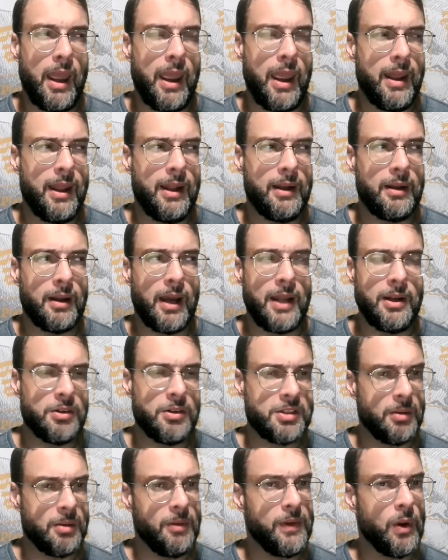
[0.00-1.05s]
And I know
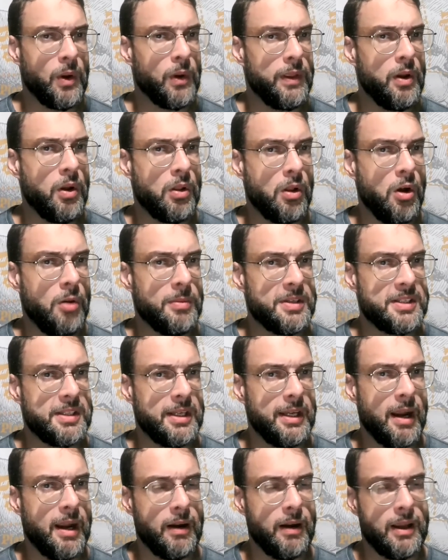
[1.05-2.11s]
some of you are in the Oklahoma
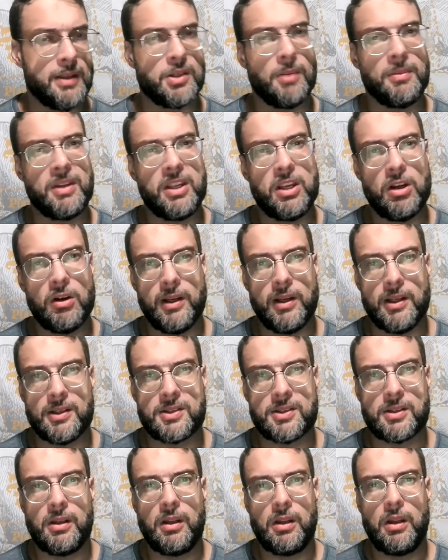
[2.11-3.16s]
City area, so I'm
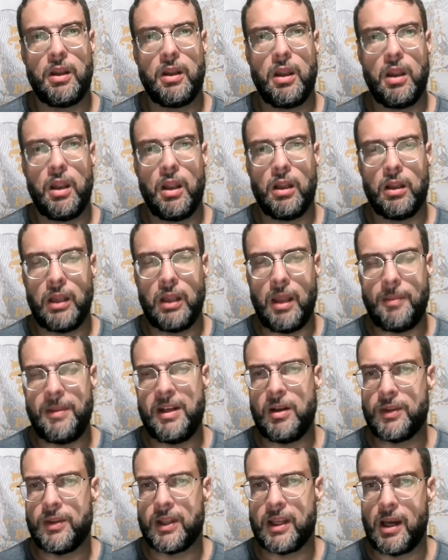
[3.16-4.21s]
curious. Let me
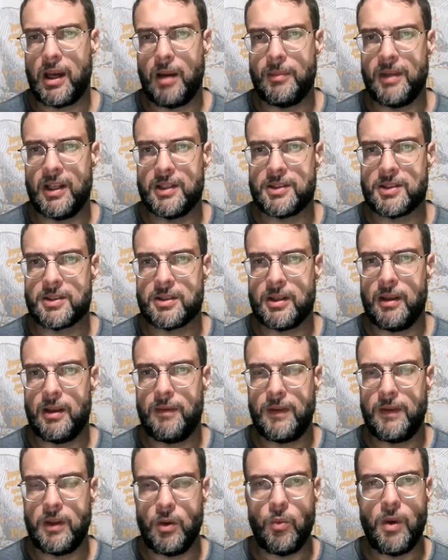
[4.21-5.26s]
know in the comments
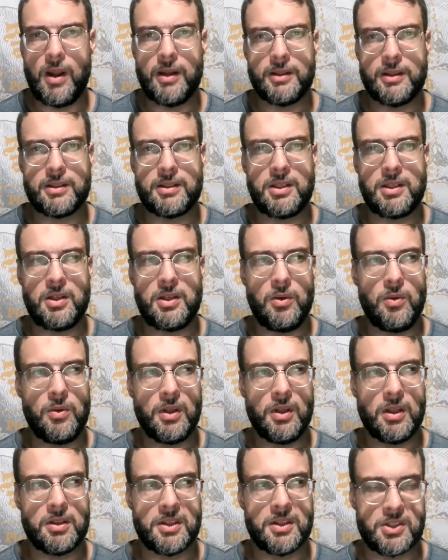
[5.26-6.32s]
if you went
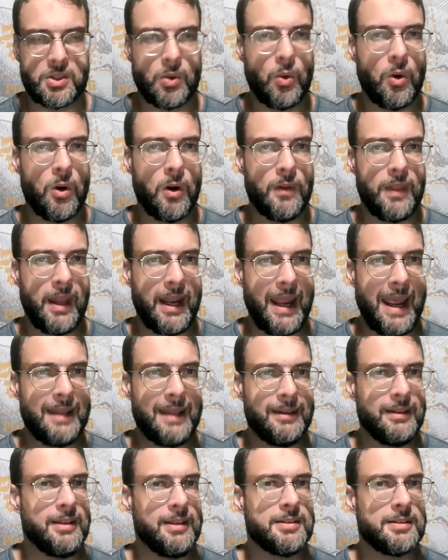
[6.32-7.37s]
to the store that
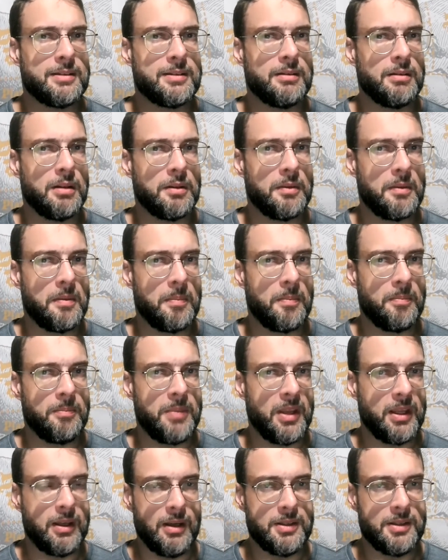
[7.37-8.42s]
had these,
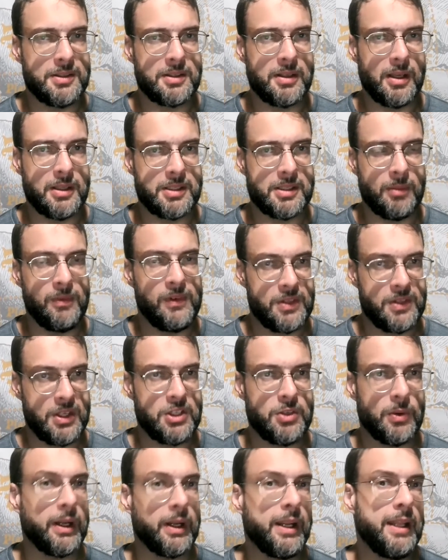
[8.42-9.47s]
because some of you
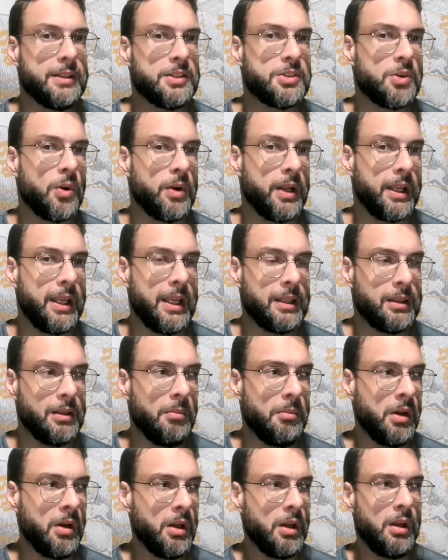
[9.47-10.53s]
said you were going to hit the store to get
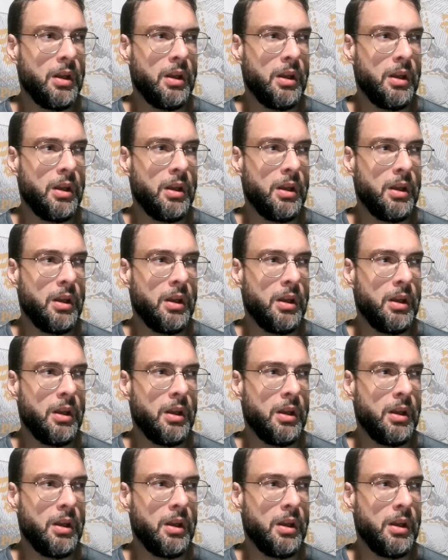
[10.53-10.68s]
them.